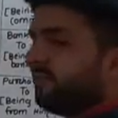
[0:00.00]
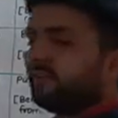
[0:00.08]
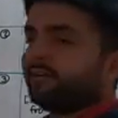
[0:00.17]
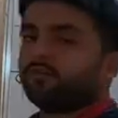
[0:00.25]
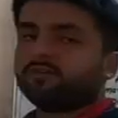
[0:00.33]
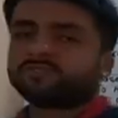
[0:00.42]
we
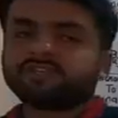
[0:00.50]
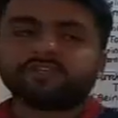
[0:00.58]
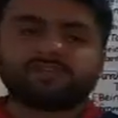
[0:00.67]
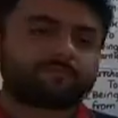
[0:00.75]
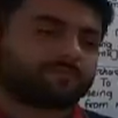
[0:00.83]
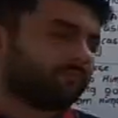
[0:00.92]
were not
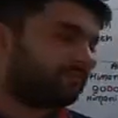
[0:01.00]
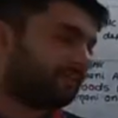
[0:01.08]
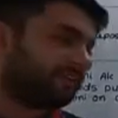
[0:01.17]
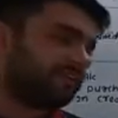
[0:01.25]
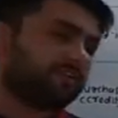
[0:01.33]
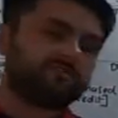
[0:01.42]
seeing the profit
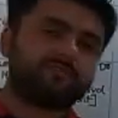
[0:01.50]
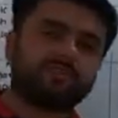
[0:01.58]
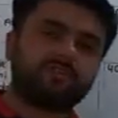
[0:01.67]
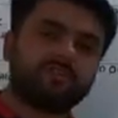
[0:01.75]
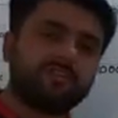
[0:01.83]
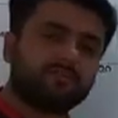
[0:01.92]
and loss
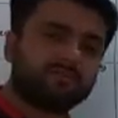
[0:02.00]
because that